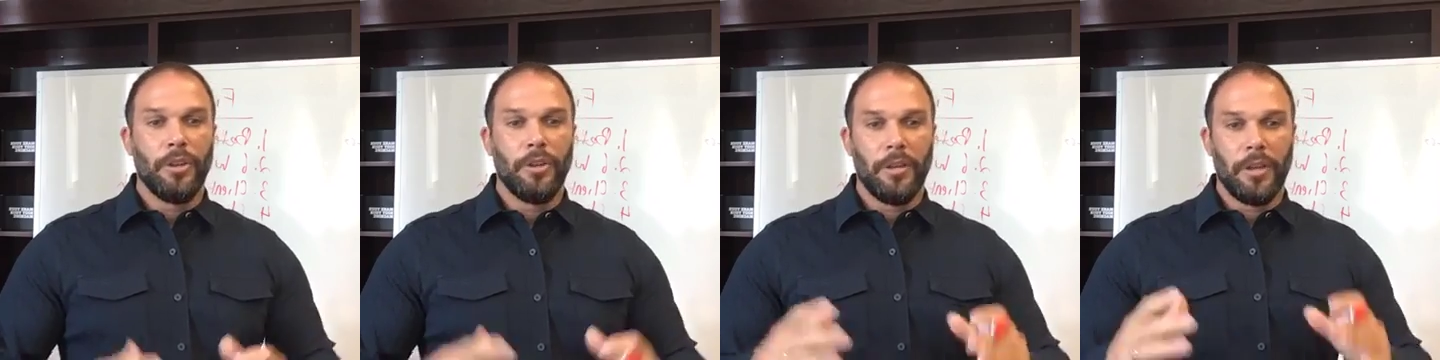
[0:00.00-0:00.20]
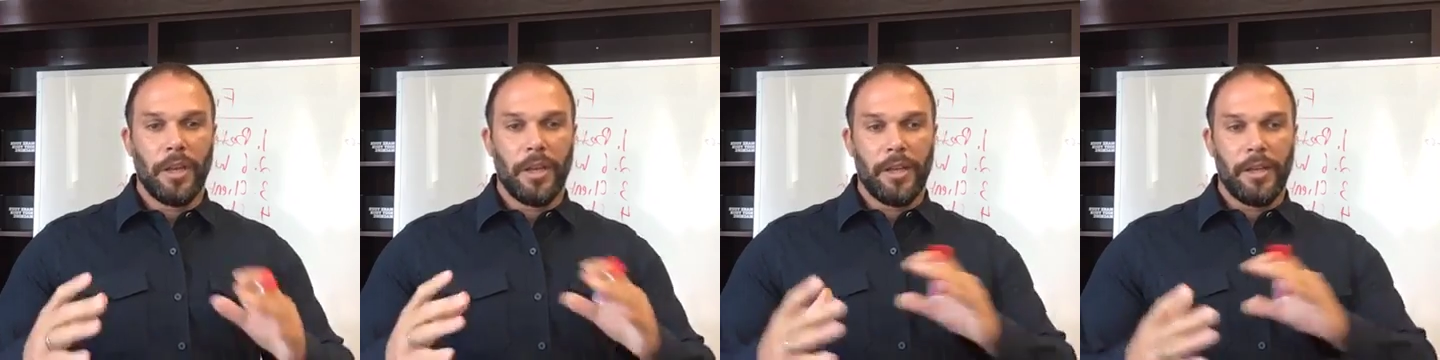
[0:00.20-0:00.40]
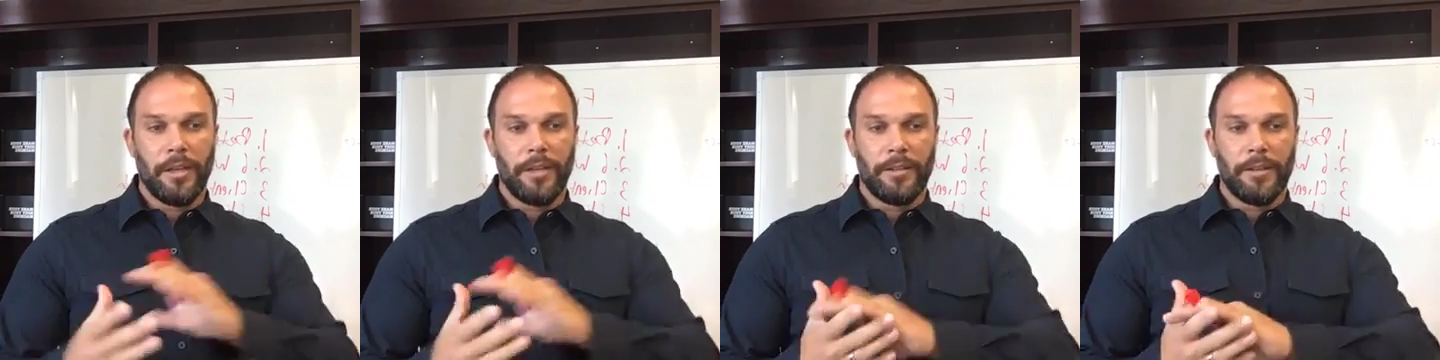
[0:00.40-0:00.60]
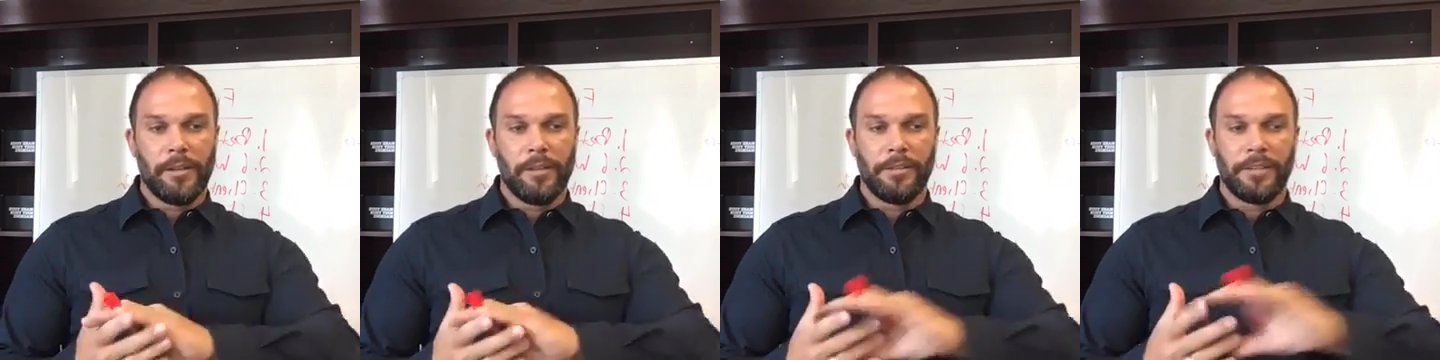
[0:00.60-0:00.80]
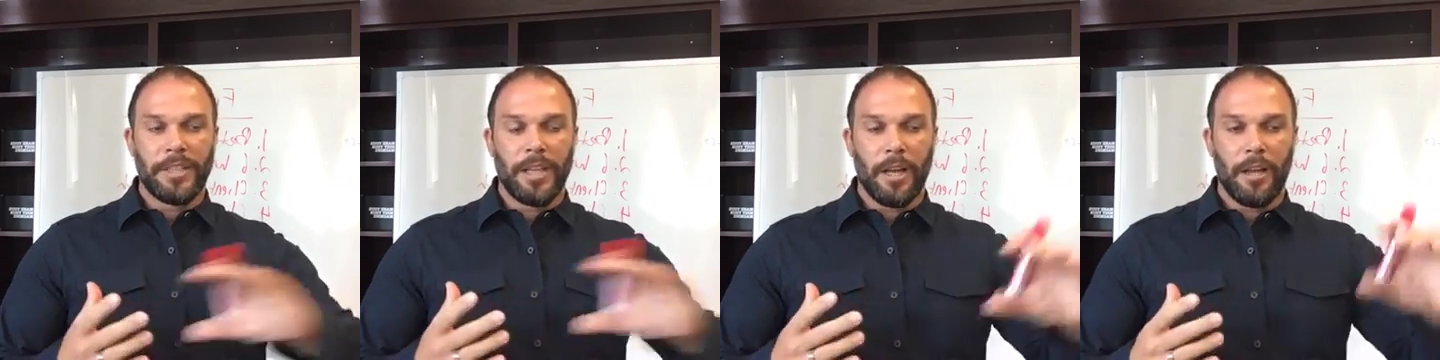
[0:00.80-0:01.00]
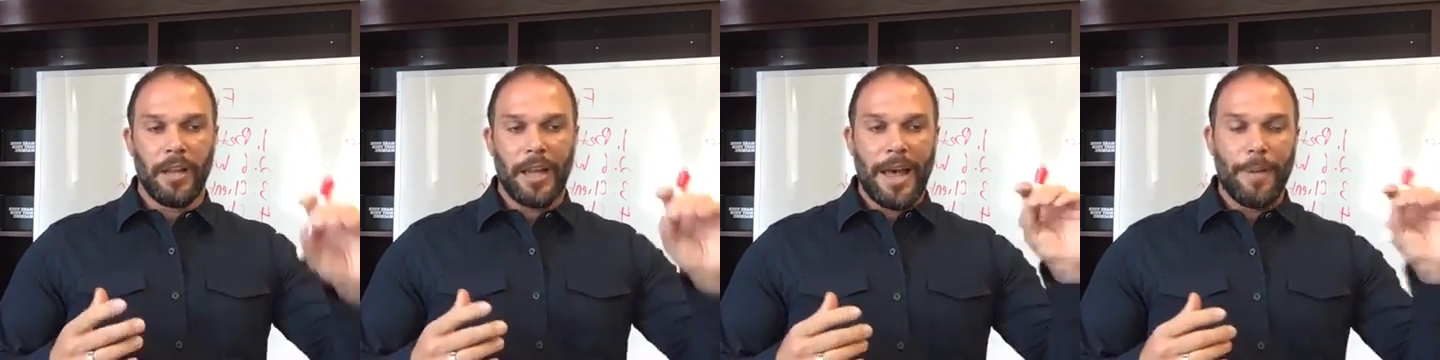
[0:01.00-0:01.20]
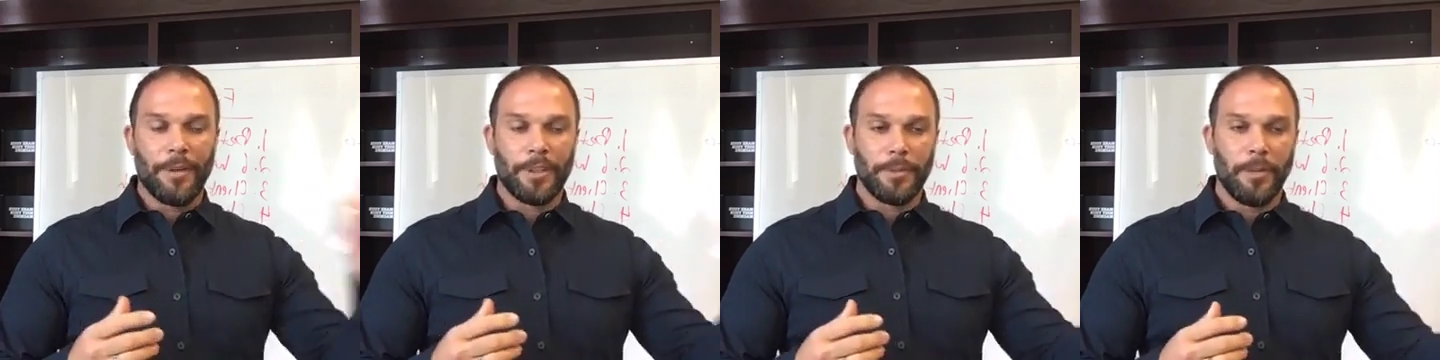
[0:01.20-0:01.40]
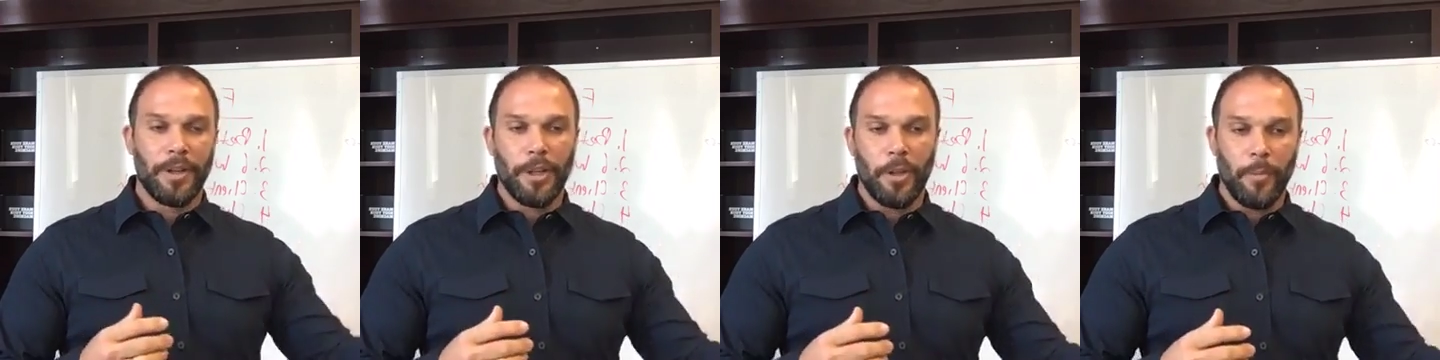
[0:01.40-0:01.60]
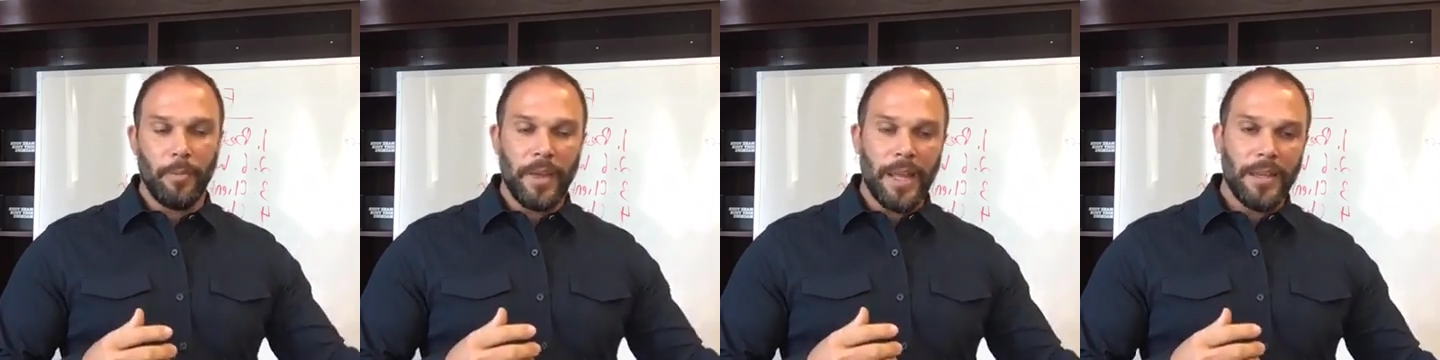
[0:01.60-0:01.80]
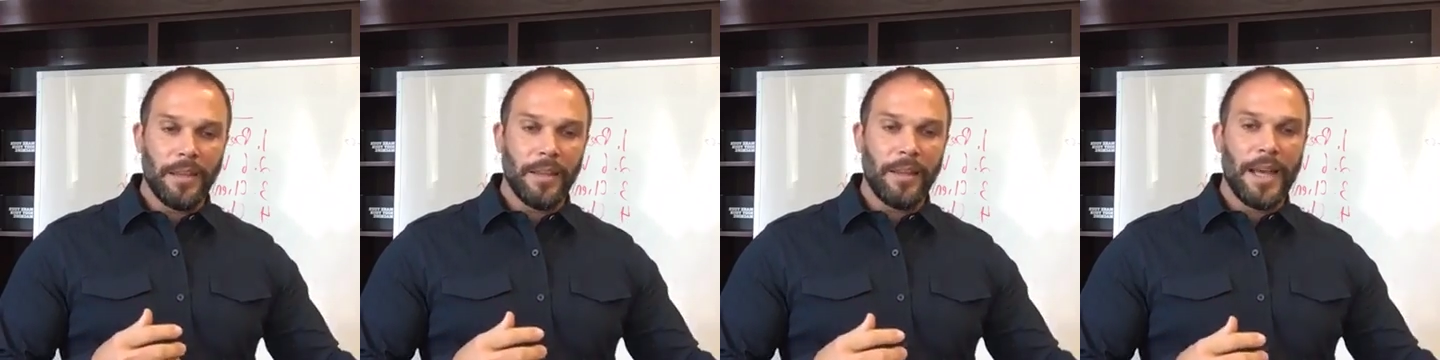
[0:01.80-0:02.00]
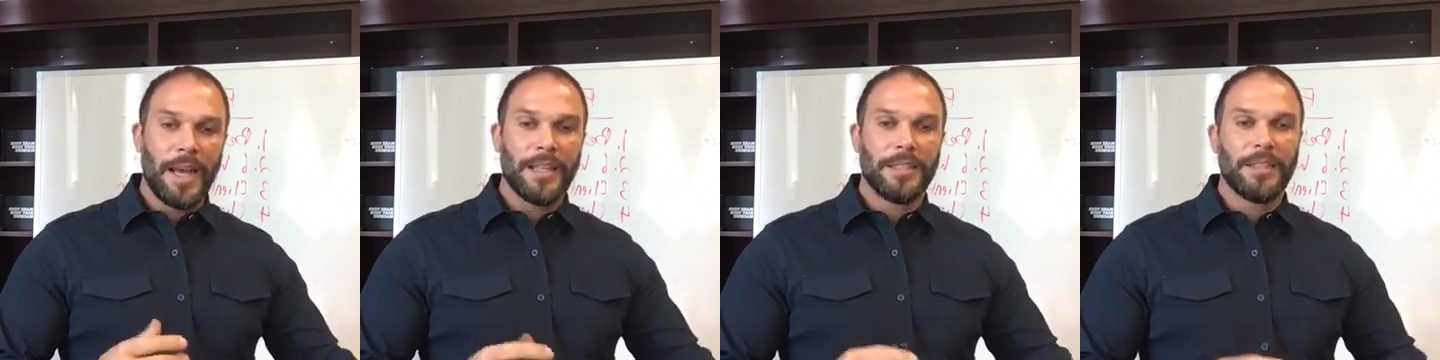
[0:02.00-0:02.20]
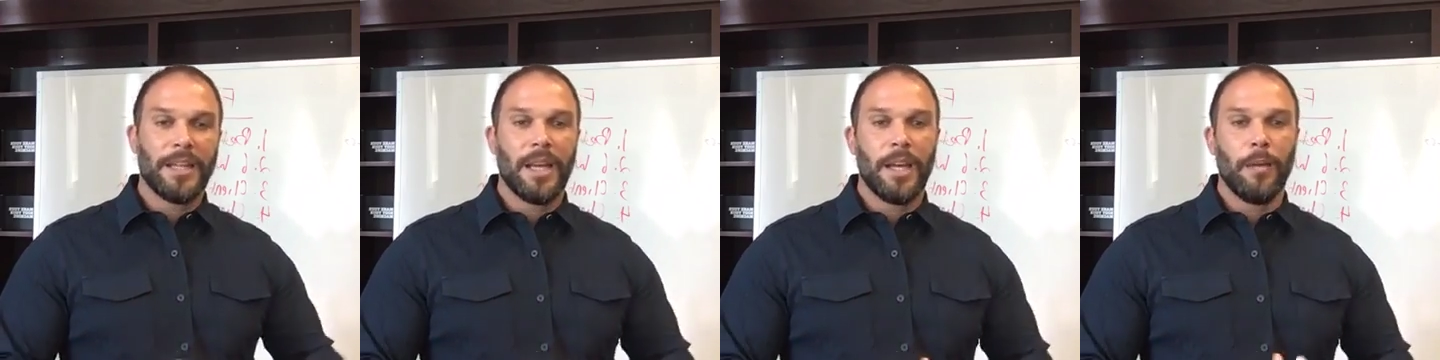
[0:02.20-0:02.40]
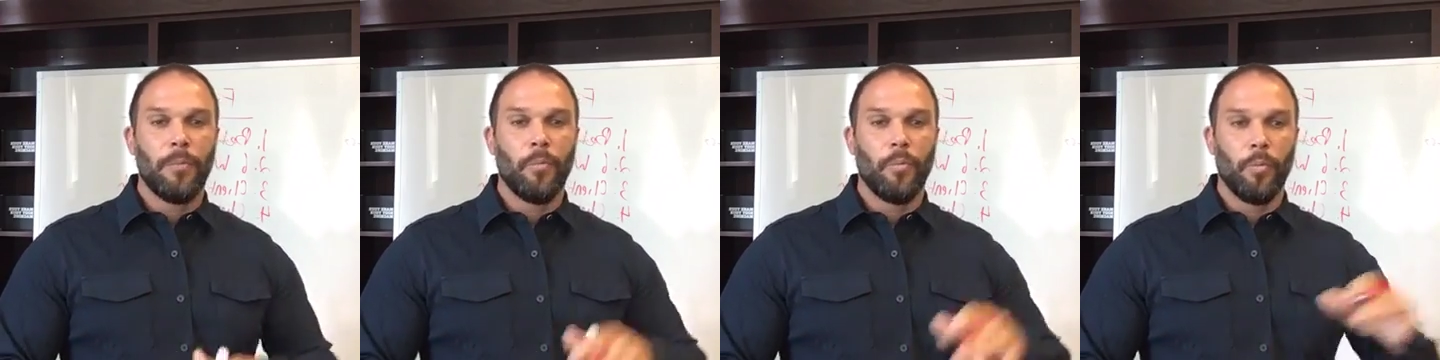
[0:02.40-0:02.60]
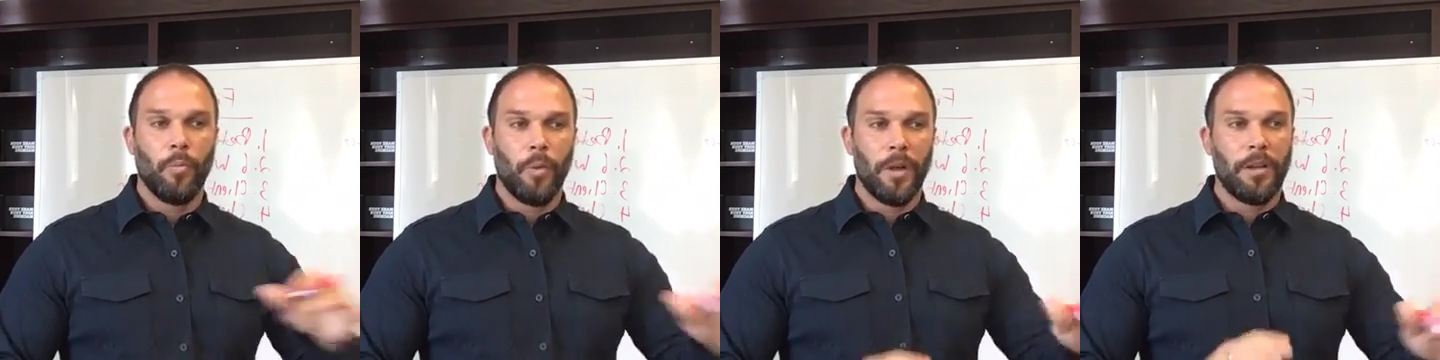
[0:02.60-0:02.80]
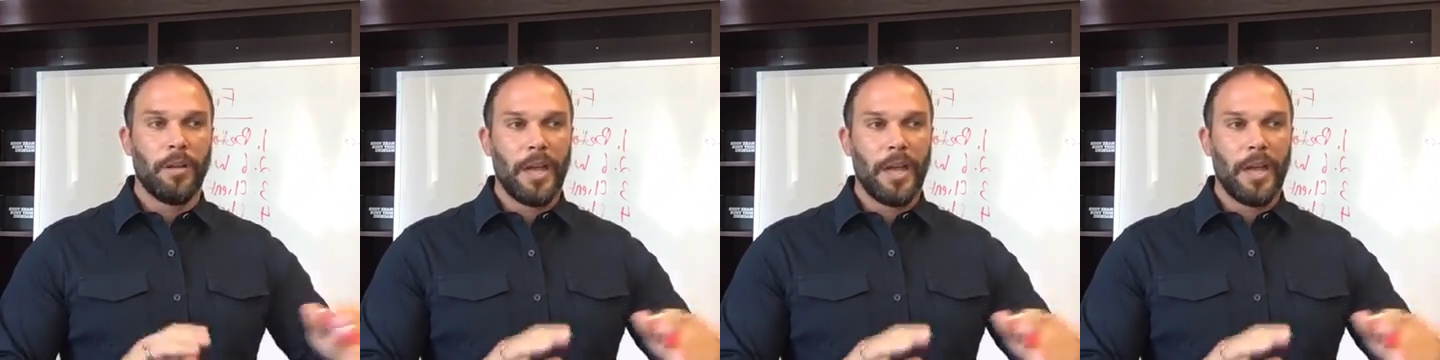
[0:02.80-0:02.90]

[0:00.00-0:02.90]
and it'll tell how much money you made the last time,